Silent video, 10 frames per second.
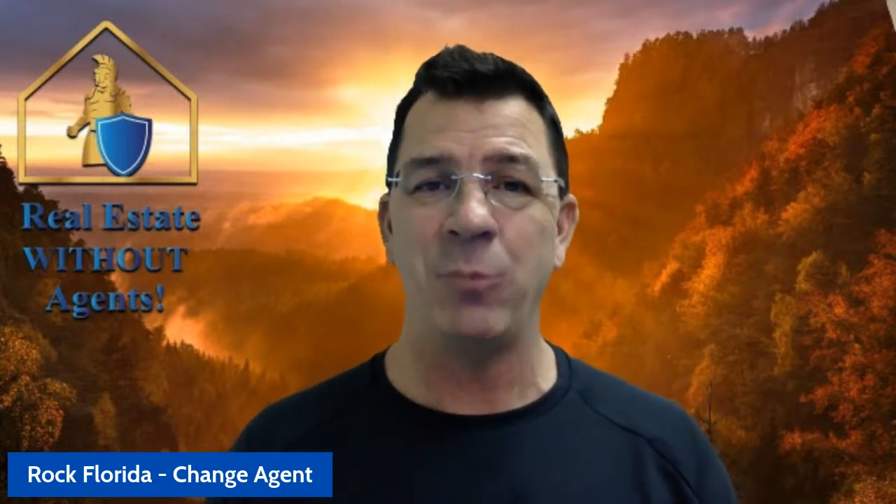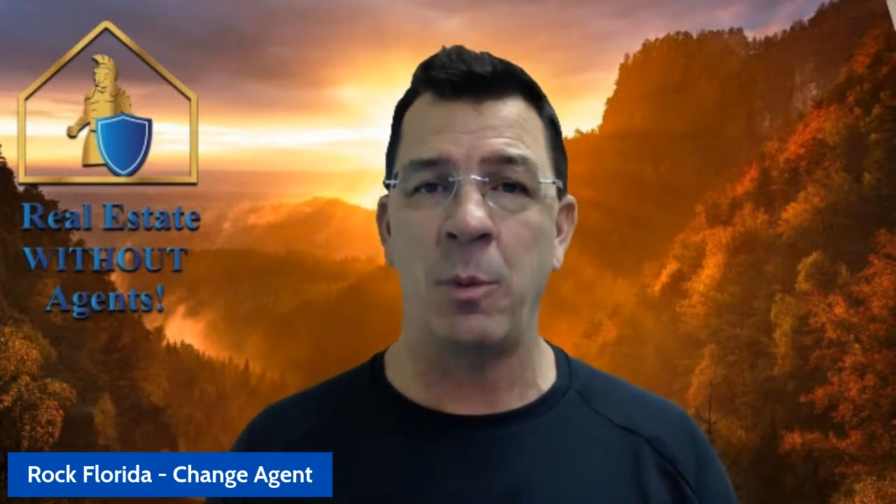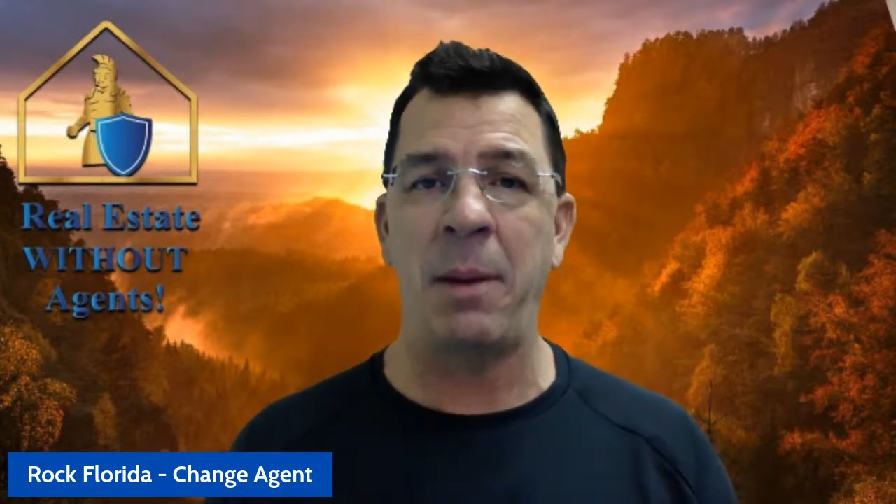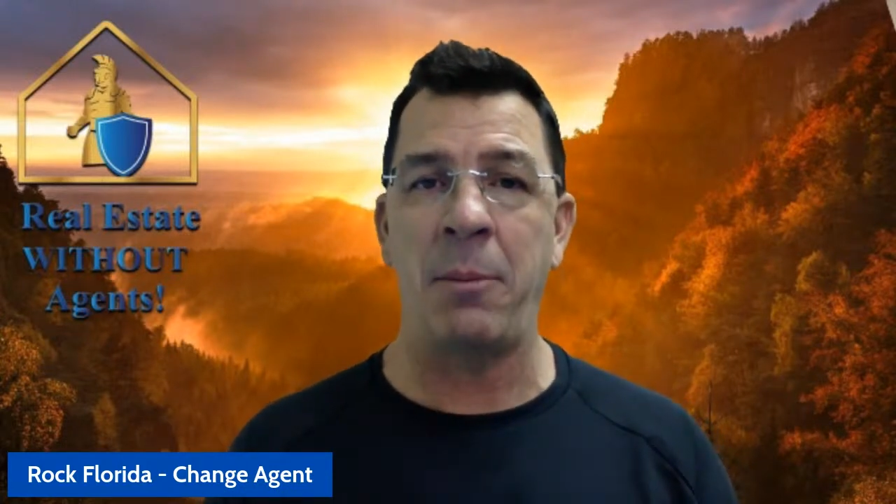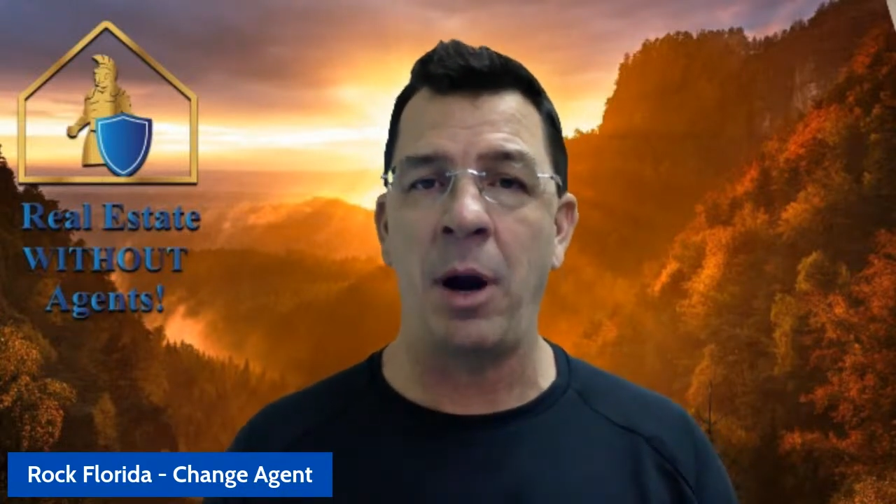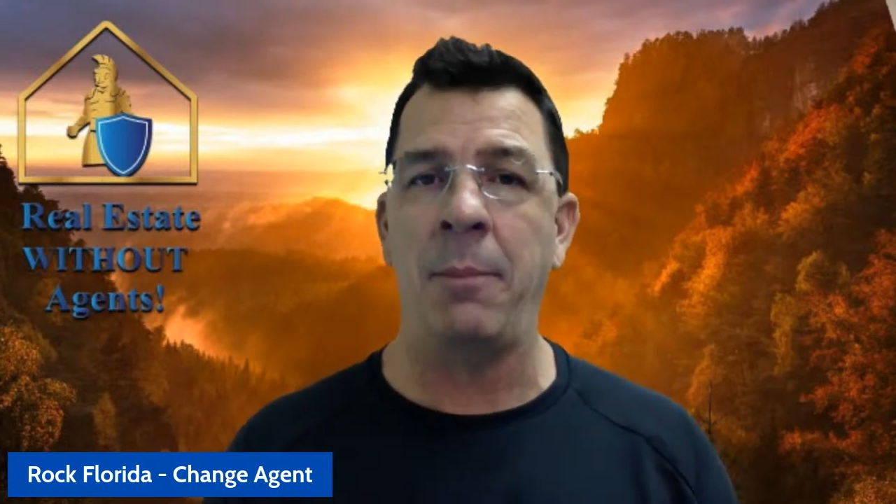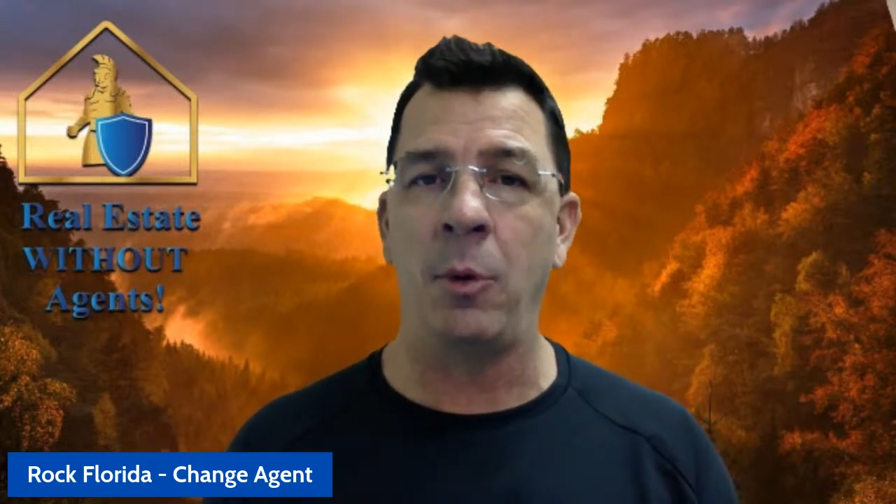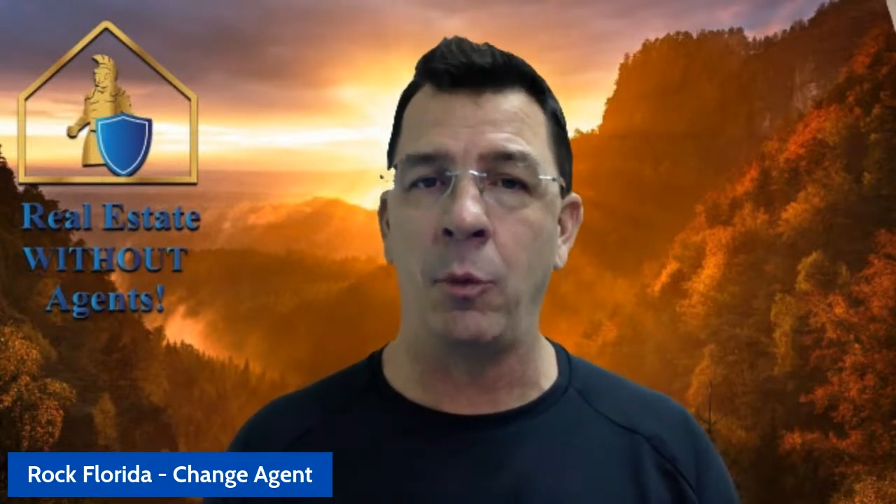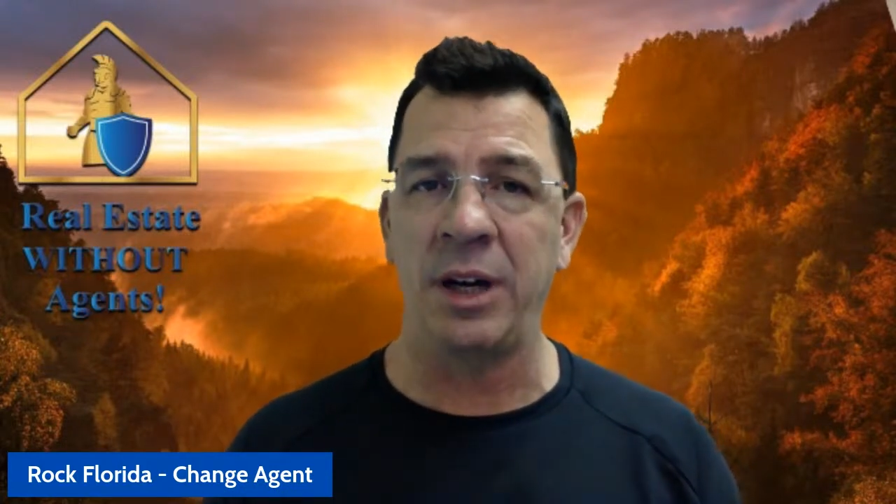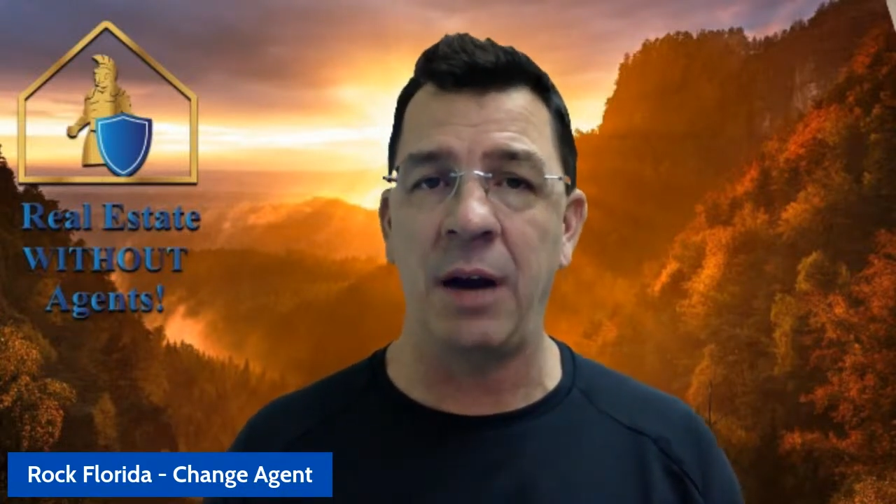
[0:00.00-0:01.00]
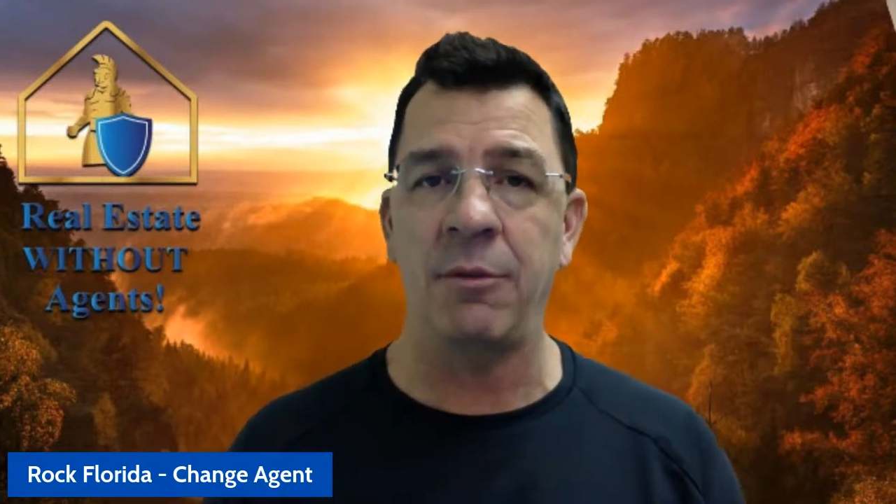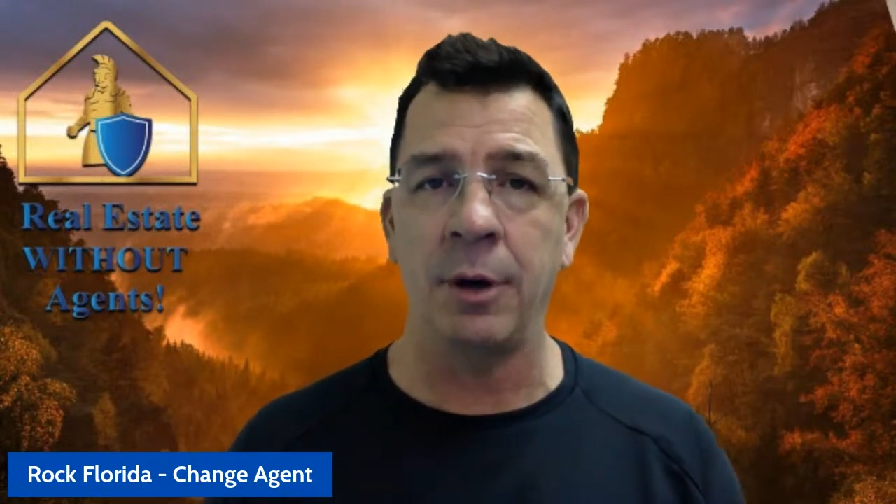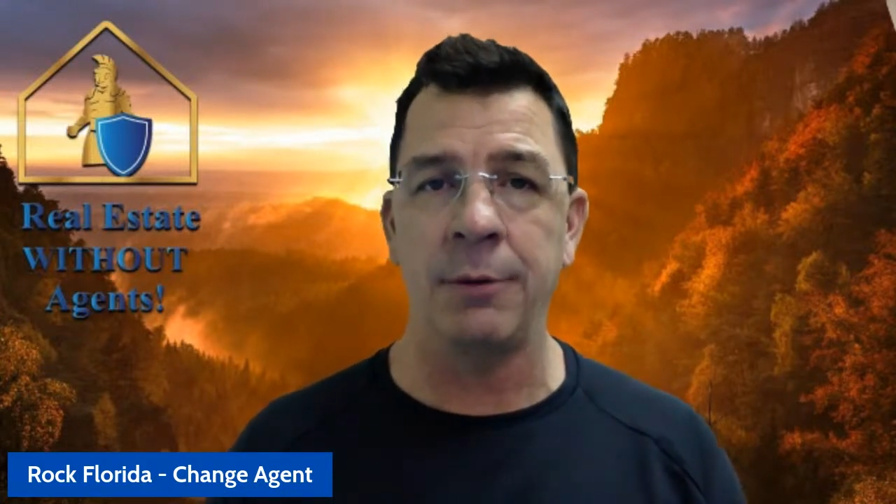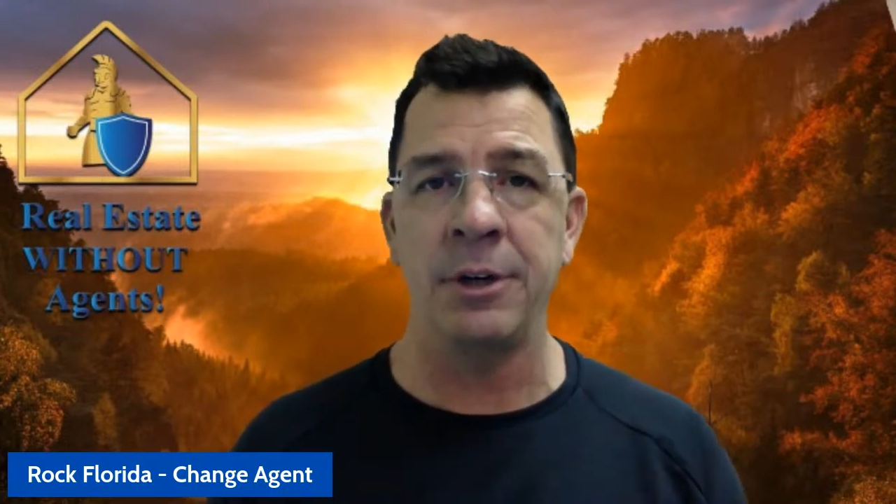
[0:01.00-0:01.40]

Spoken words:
Remember, I'm a recovering